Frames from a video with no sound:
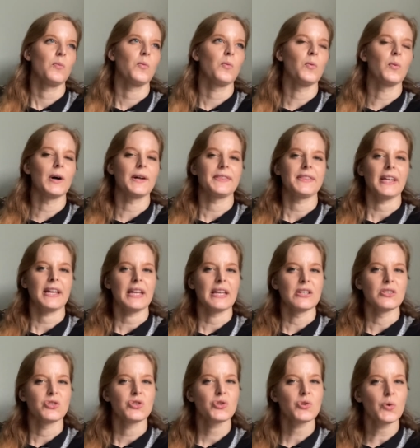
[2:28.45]
what they
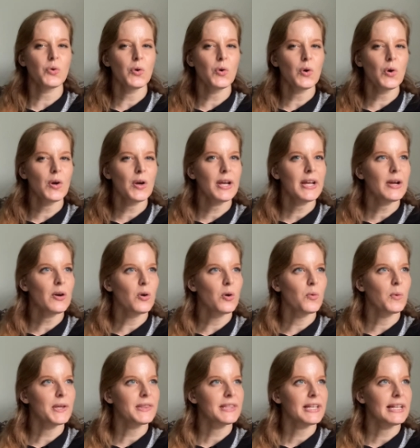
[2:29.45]
enjoy or
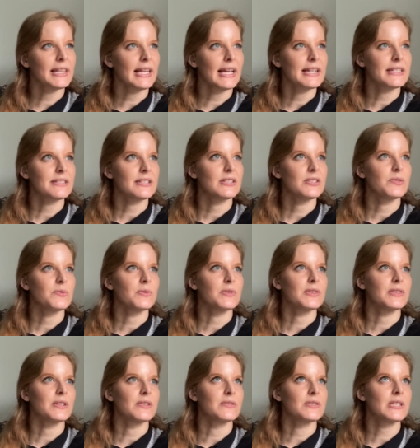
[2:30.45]
what they like to do
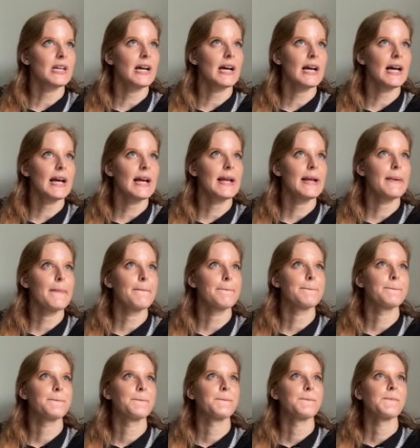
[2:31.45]
with their time.